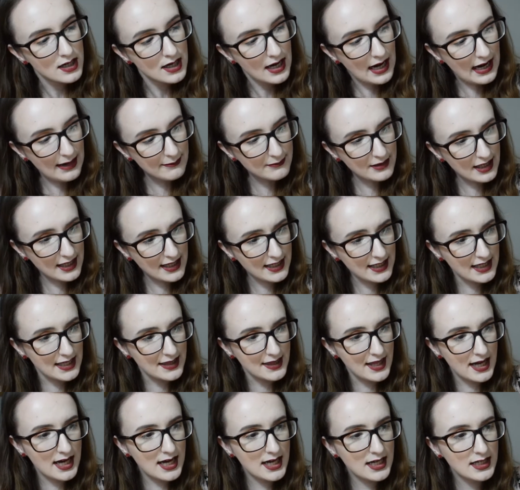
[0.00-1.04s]
I'm liking
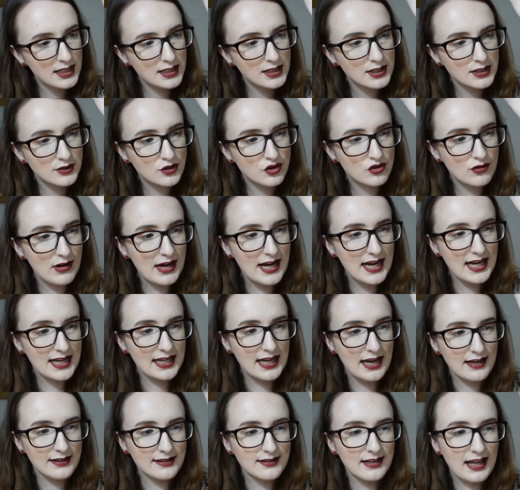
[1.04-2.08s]
that.
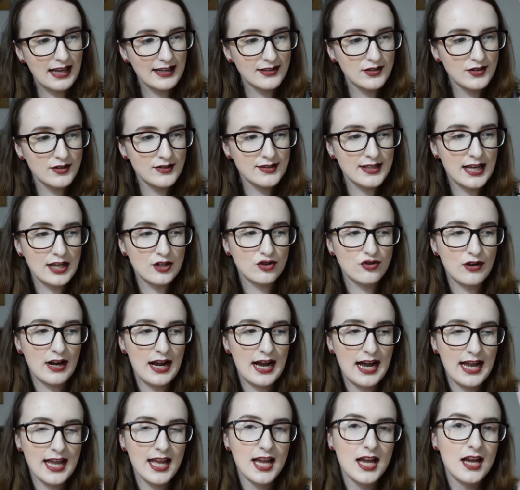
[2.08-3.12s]
Dry, I'd use that
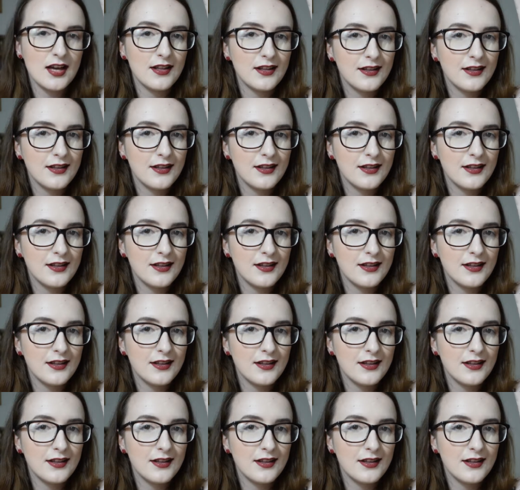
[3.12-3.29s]
dry.